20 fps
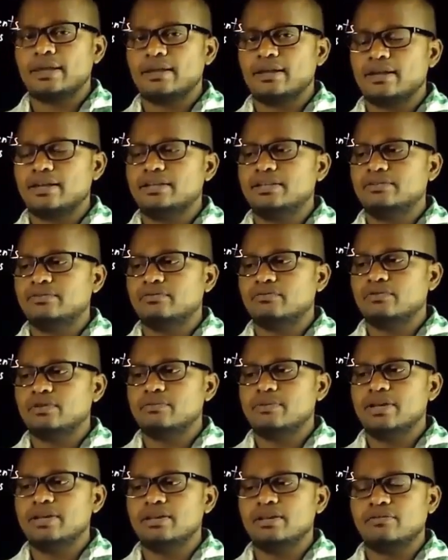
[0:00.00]
And if V
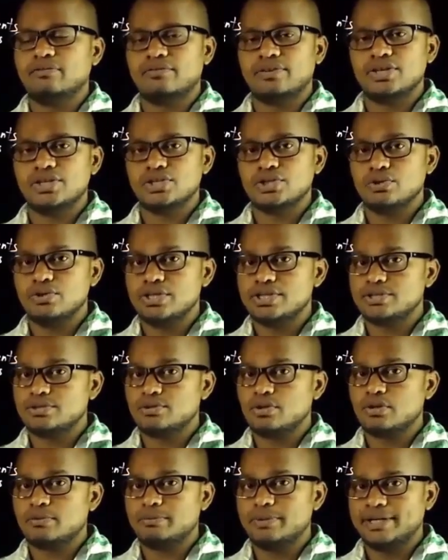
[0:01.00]
by F ratio is
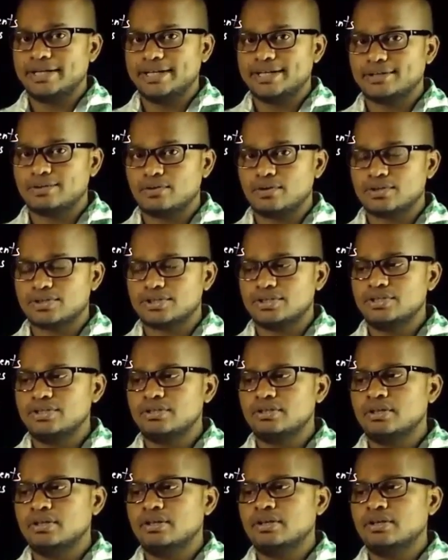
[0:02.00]
not maintained constant,